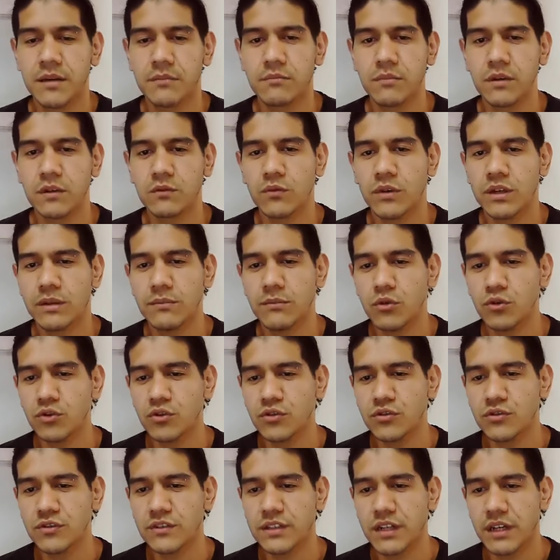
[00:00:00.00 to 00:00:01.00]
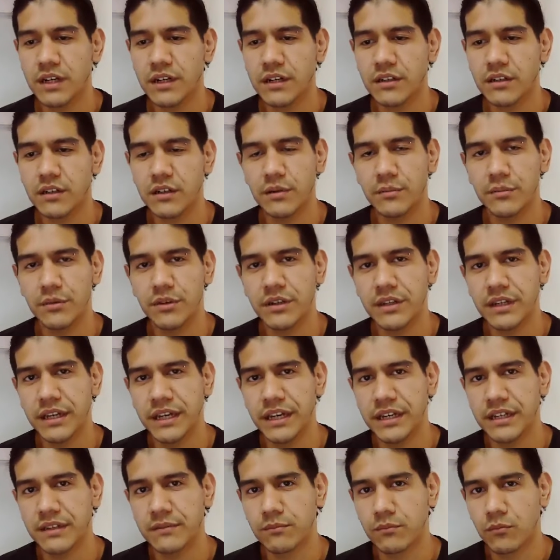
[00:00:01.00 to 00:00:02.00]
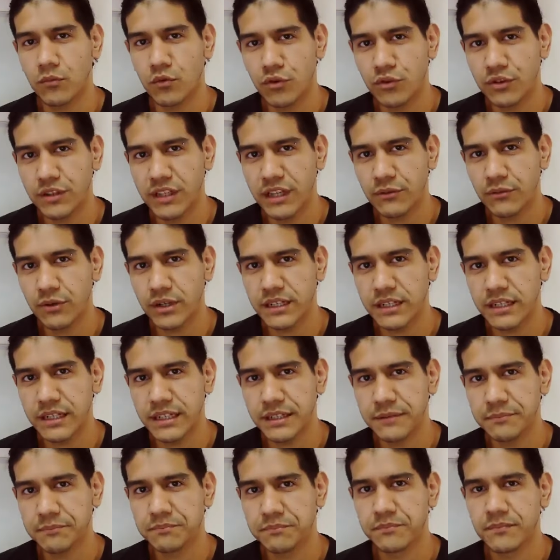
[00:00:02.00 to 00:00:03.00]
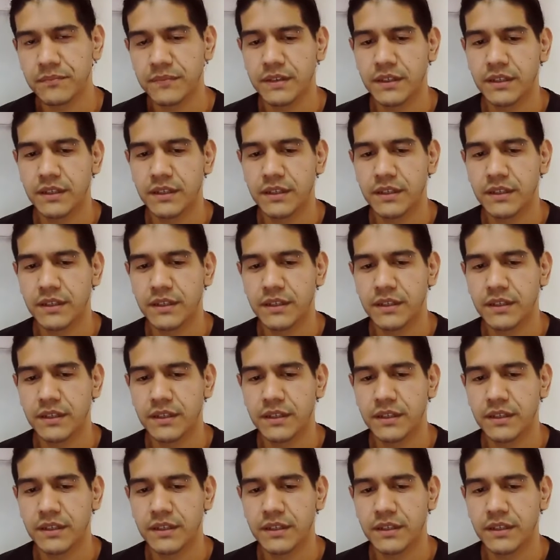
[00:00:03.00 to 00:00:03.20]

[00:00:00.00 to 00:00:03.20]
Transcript: But when emotions are communicated more directly,